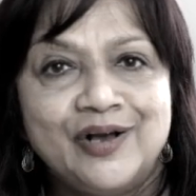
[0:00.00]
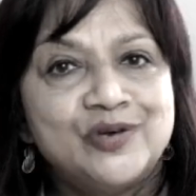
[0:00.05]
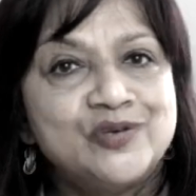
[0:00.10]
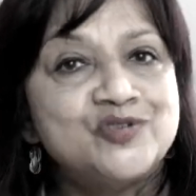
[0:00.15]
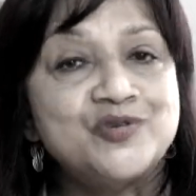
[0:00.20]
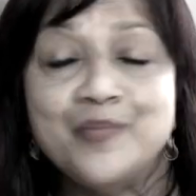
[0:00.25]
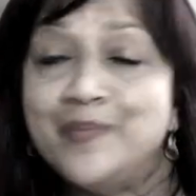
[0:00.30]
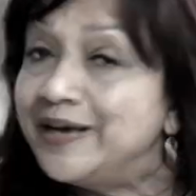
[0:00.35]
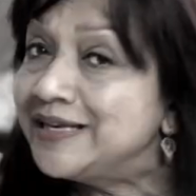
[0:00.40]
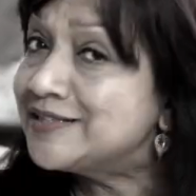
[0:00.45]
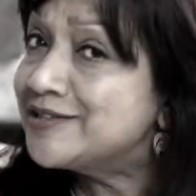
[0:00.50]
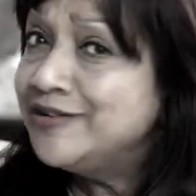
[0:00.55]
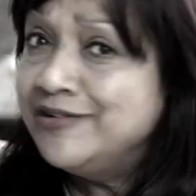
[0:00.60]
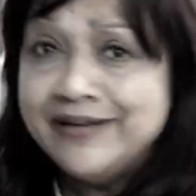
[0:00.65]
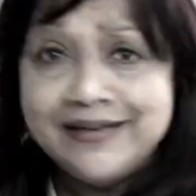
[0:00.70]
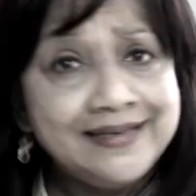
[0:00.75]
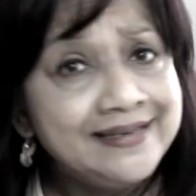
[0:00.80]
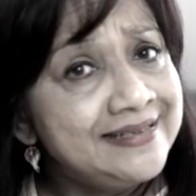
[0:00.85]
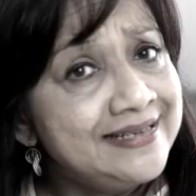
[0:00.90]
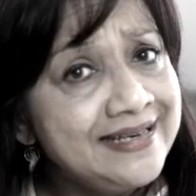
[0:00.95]
So
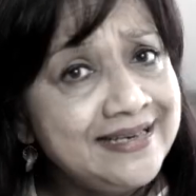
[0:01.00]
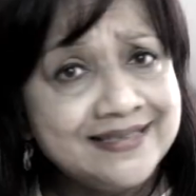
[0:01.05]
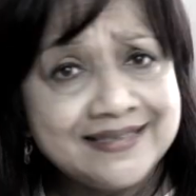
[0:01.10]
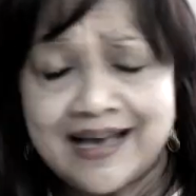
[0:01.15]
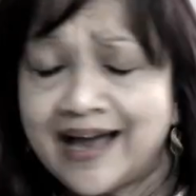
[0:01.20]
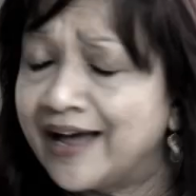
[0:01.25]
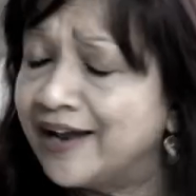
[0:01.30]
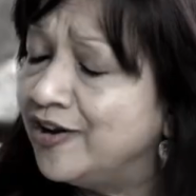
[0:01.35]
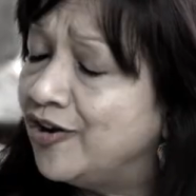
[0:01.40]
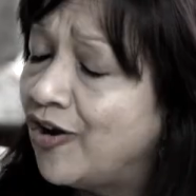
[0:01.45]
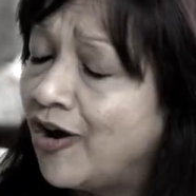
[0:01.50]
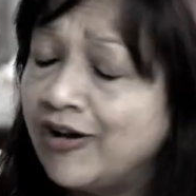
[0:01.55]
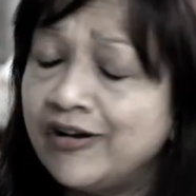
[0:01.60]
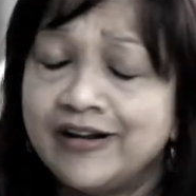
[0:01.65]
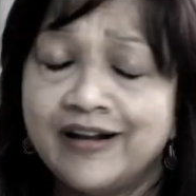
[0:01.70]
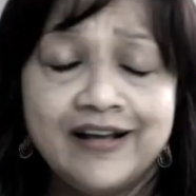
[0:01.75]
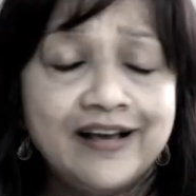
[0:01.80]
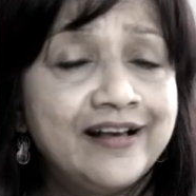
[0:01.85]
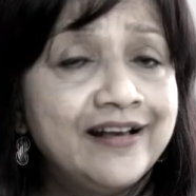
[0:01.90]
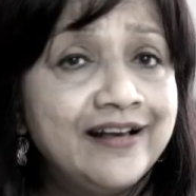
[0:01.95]
masculinities are
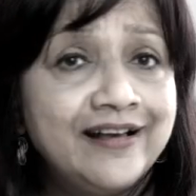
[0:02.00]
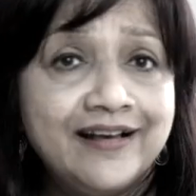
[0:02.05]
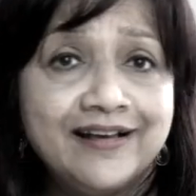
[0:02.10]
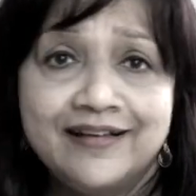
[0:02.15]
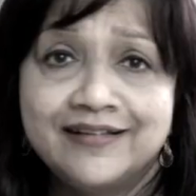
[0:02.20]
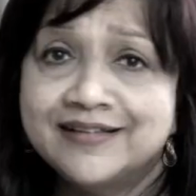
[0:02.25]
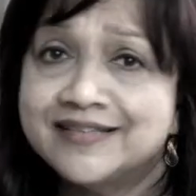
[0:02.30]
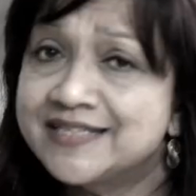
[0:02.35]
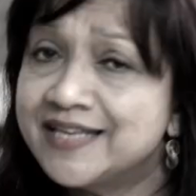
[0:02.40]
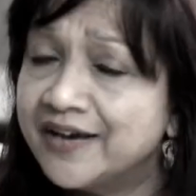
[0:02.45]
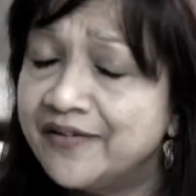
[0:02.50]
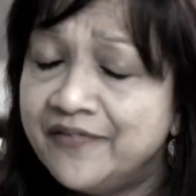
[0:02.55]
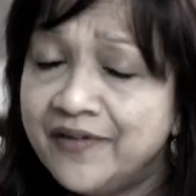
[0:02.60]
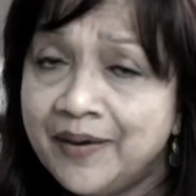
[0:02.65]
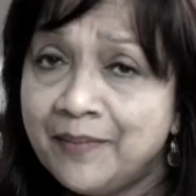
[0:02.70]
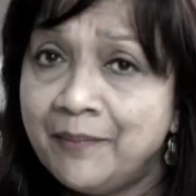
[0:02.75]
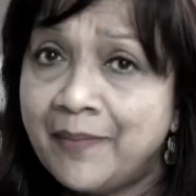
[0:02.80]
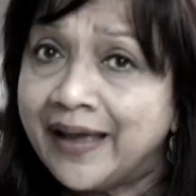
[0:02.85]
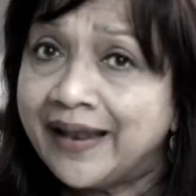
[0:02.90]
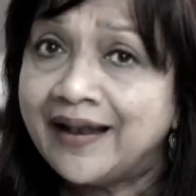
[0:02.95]
not
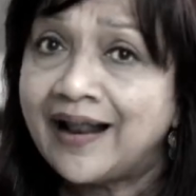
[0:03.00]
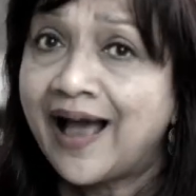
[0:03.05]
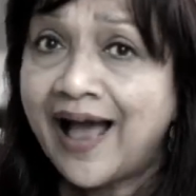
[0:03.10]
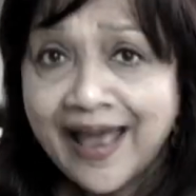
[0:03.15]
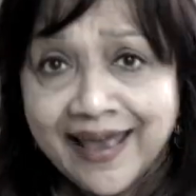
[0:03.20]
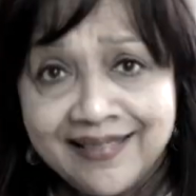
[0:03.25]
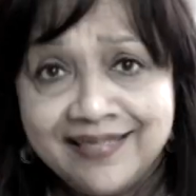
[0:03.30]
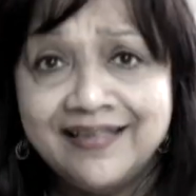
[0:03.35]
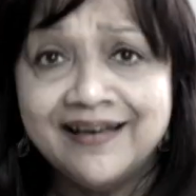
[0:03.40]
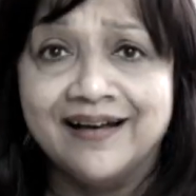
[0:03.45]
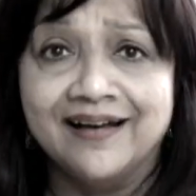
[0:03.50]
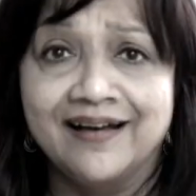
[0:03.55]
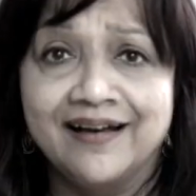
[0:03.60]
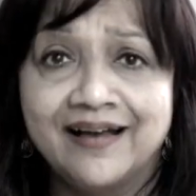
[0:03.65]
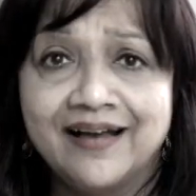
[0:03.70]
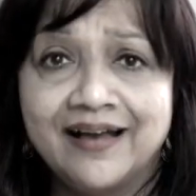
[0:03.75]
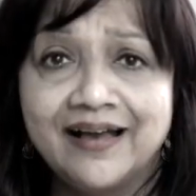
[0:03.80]
serving men either.